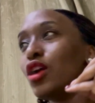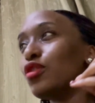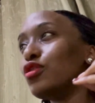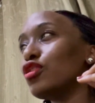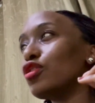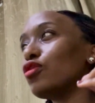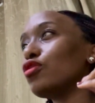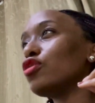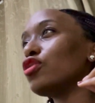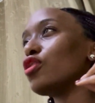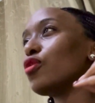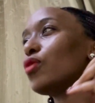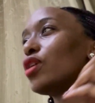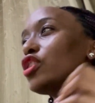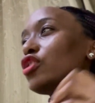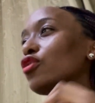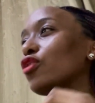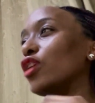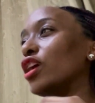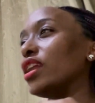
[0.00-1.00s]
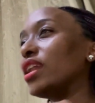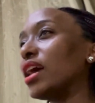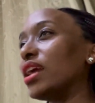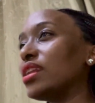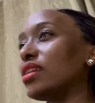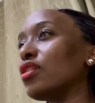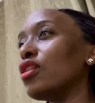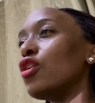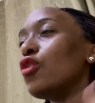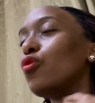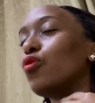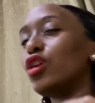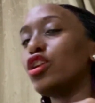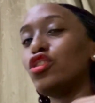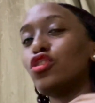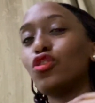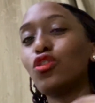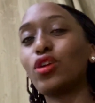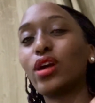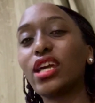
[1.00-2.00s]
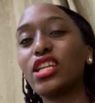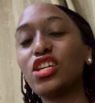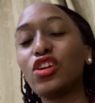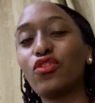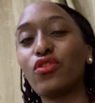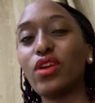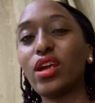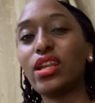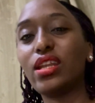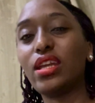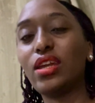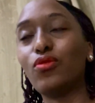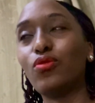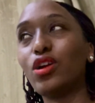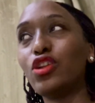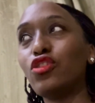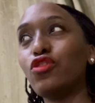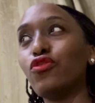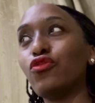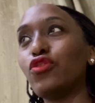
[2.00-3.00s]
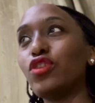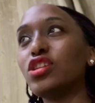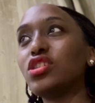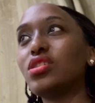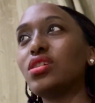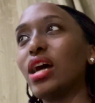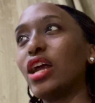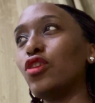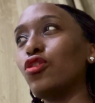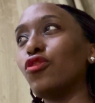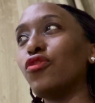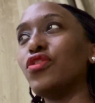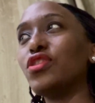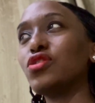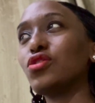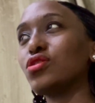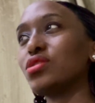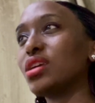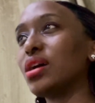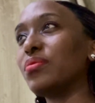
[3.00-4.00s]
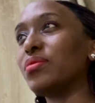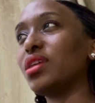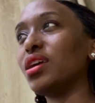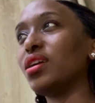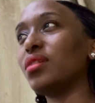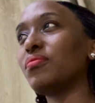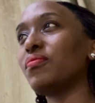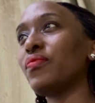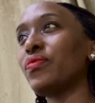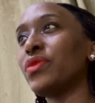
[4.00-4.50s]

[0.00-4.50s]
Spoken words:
You know, when you're getting ready, when you've reached an office or something,